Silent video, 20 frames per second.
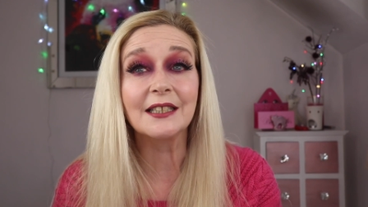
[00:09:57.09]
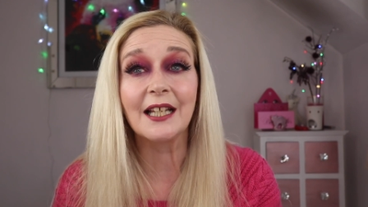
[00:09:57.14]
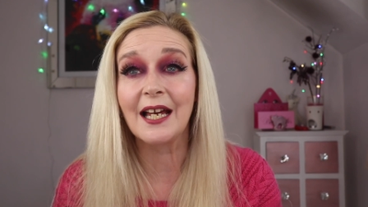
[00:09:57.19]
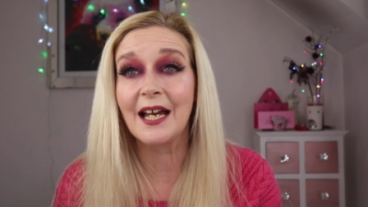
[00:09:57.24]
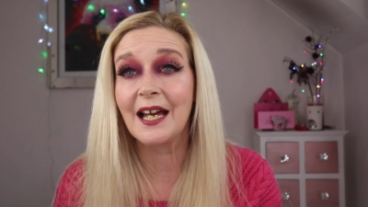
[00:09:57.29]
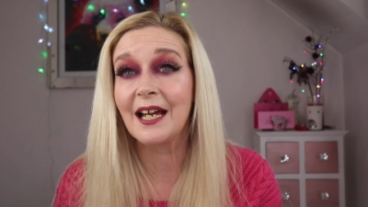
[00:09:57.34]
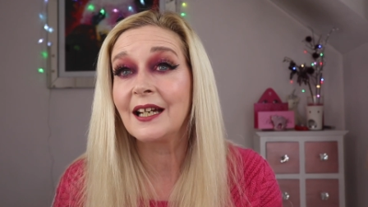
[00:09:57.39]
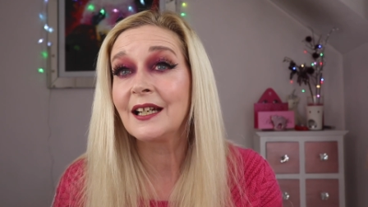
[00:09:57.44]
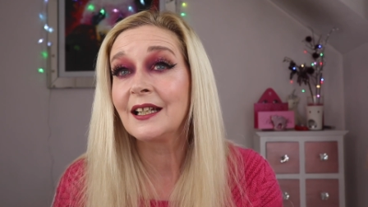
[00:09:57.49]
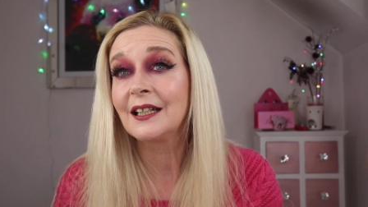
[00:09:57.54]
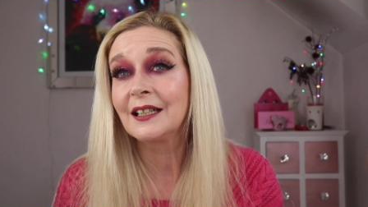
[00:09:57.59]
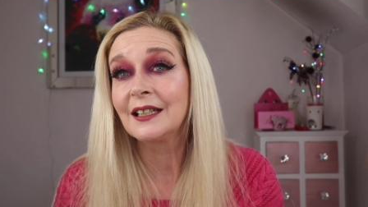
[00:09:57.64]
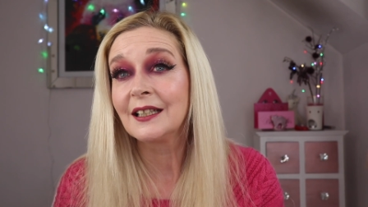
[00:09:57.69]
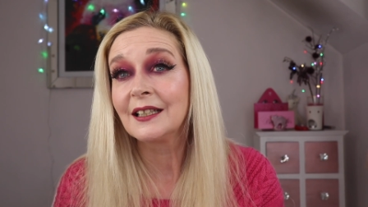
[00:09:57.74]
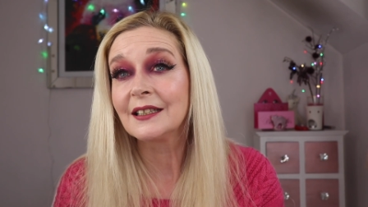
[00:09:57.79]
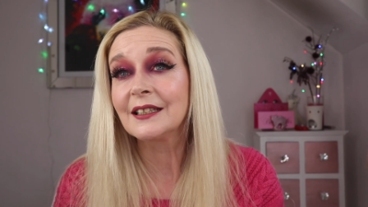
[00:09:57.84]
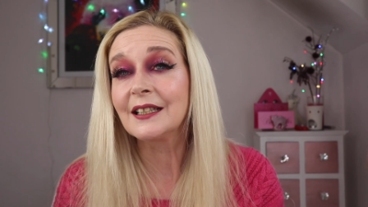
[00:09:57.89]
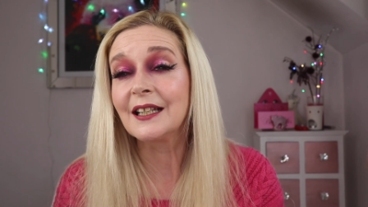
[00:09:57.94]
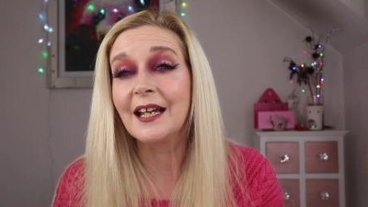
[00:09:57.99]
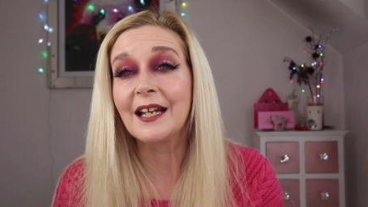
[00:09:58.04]
They're
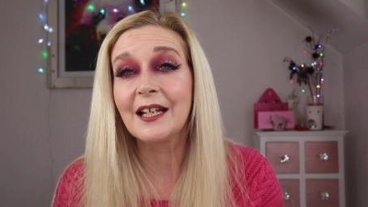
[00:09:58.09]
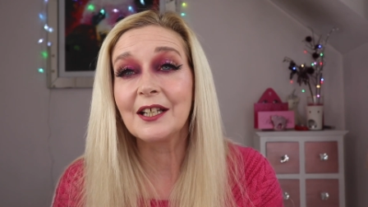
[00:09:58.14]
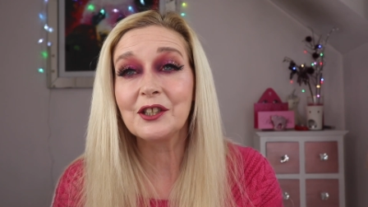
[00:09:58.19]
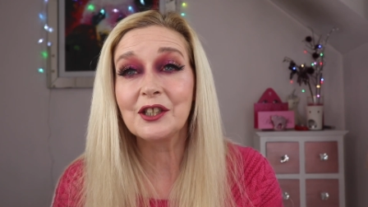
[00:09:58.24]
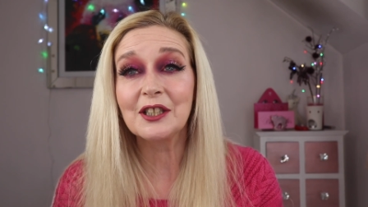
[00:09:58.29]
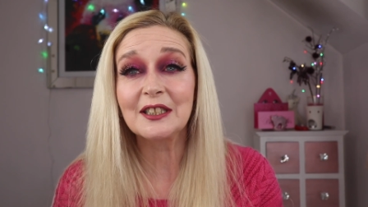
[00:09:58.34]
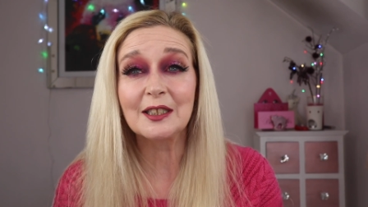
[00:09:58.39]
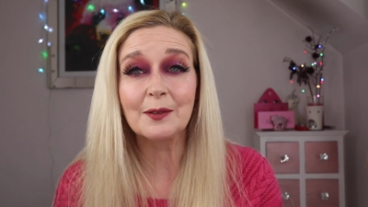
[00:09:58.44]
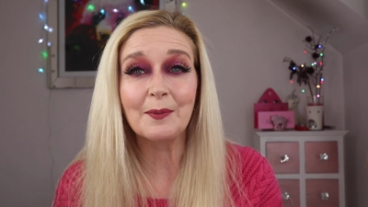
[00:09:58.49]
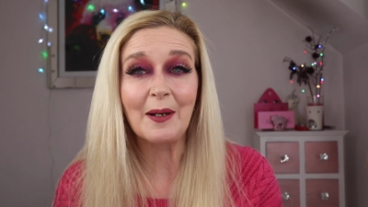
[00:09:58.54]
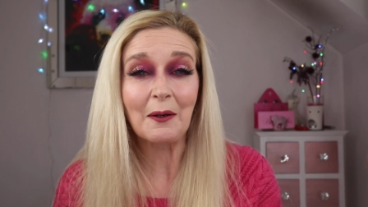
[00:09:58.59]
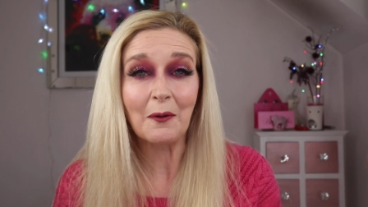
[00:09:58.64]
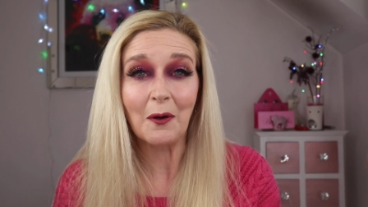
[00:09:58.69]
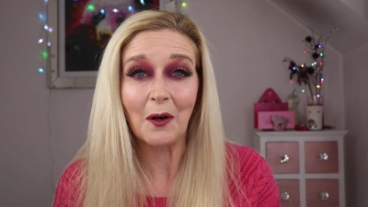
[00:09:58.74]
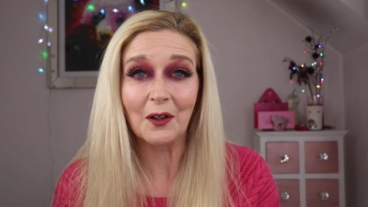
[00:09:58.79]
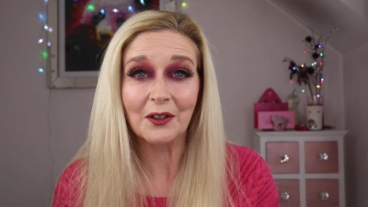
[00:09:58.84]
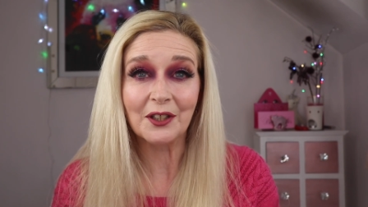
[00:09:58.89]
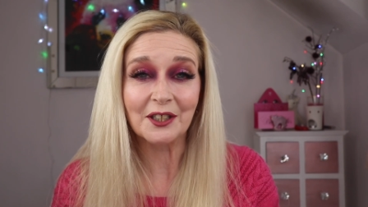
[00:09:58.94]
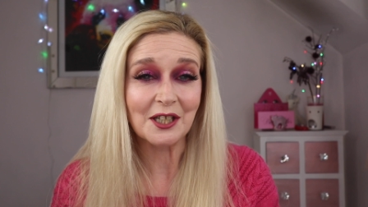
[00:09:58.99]
they're just about on.